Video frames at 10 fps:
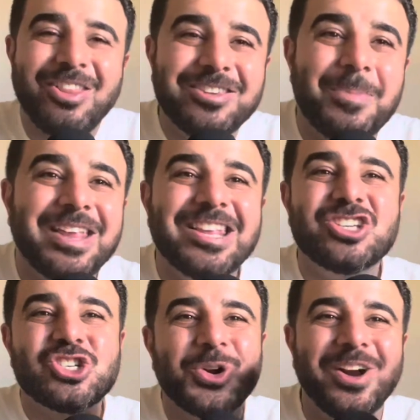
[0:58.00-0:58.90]
let's make this
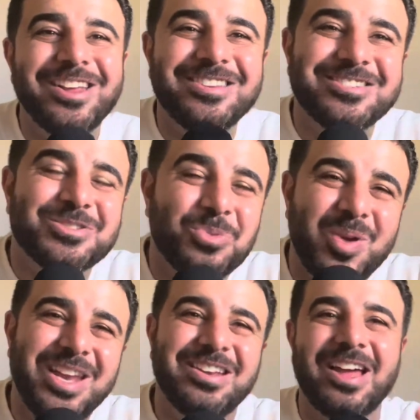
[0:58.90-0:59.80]
short and
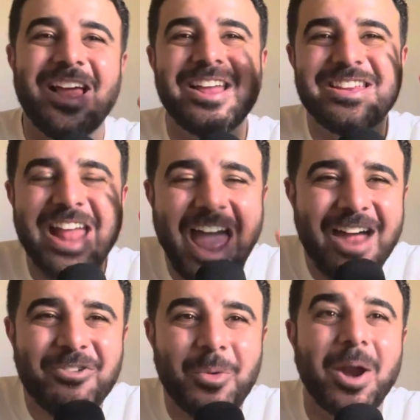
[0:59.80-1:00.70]
sweet.
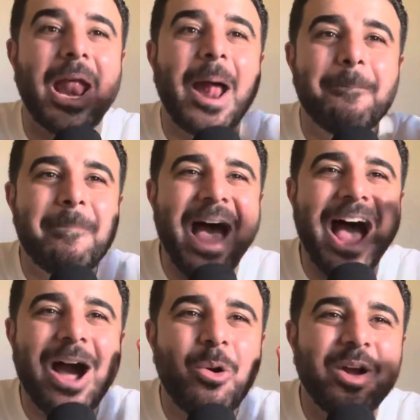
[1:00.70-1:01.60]
Everyone,
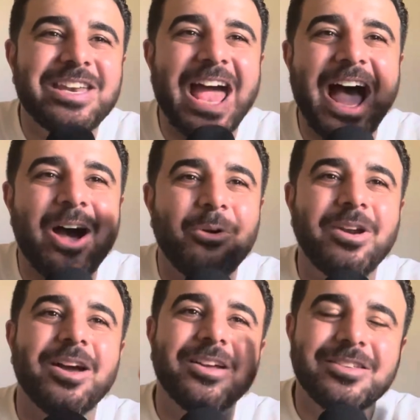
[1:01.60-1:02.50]
bow
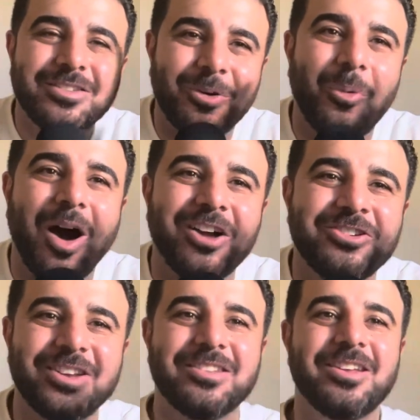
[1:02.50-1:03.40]
down to
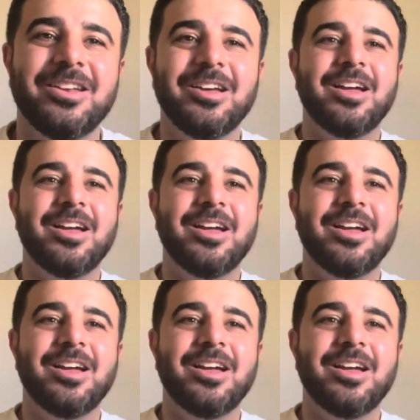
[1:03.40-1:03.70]
Washington.